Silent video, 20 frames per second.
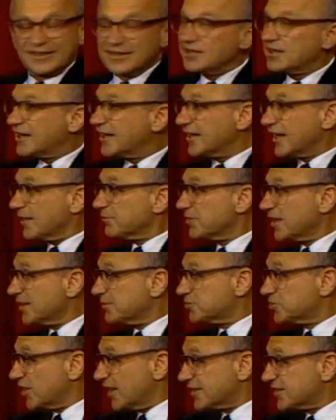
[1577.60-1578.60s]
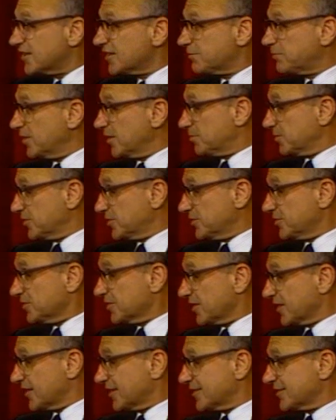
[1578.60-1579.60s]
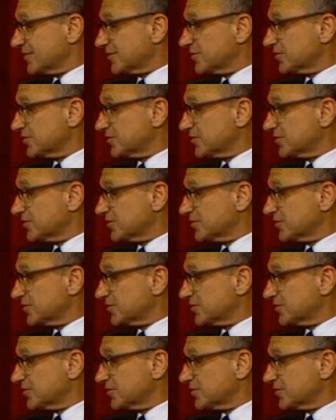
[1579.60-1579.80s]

and I'm not objecting to people doing that.